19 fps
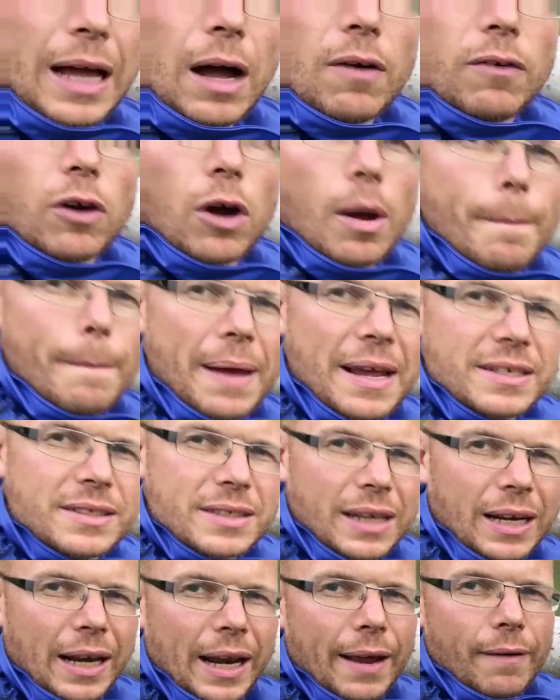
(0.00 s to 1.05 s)
Now I've got a mess
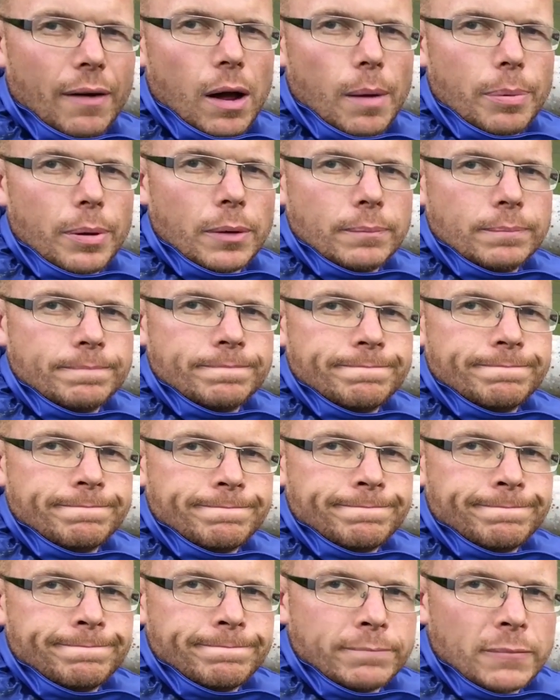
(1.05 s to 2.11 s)
to clear up.
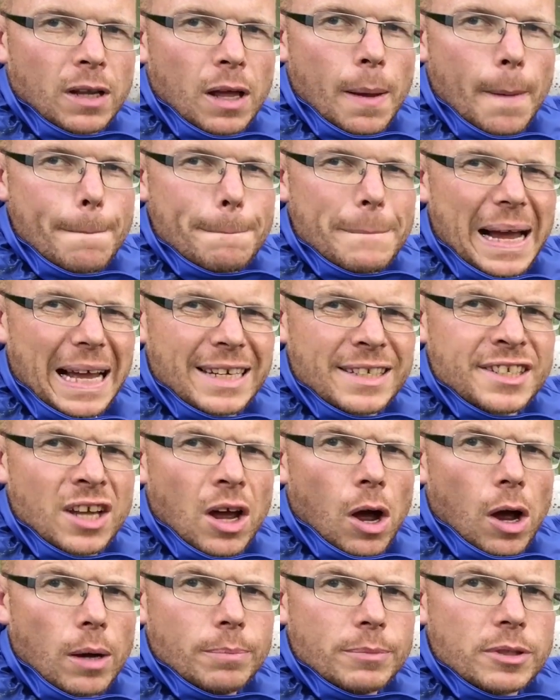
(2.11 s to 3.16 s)
Bad
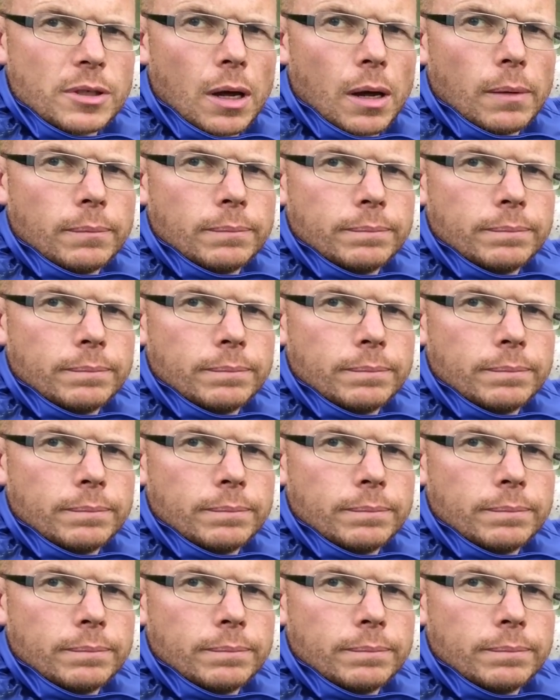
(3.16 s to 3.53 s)
times.